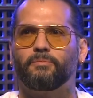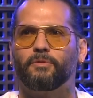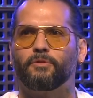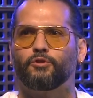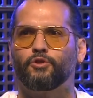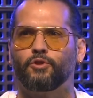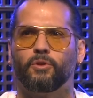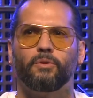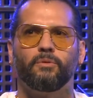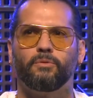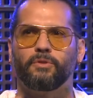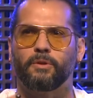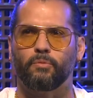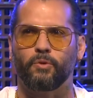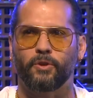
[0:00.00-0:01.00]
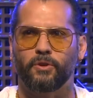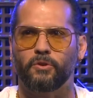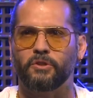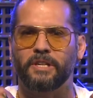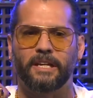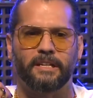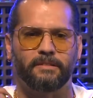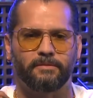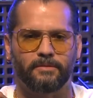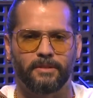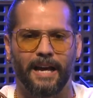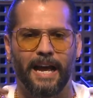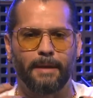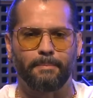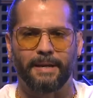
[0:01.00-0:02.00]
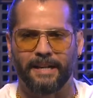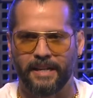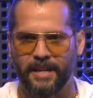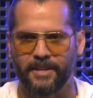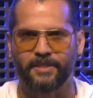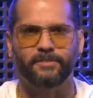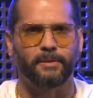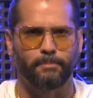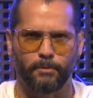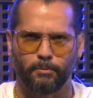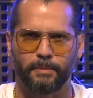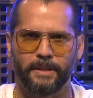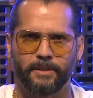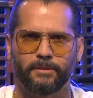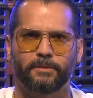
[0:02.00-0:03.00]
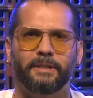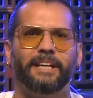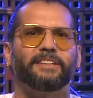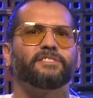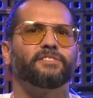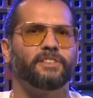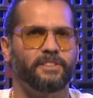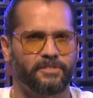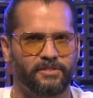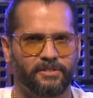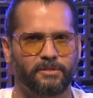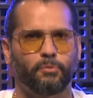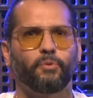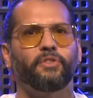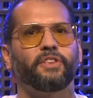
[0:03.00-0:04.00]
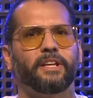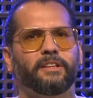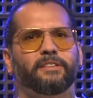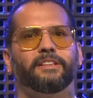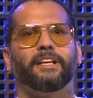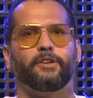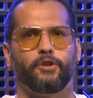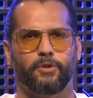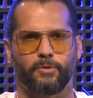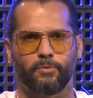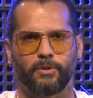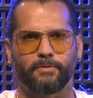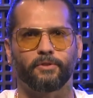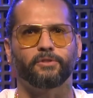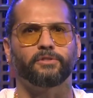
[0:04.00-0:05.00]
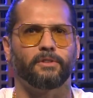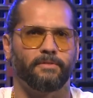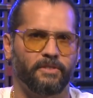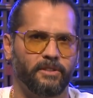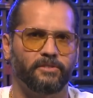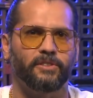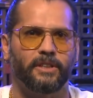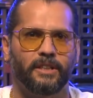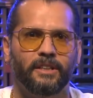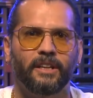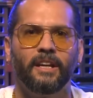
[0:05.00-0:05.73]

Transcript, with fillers: show the world that Jaime Reyes and Blue Beetle exist within the universe of DC.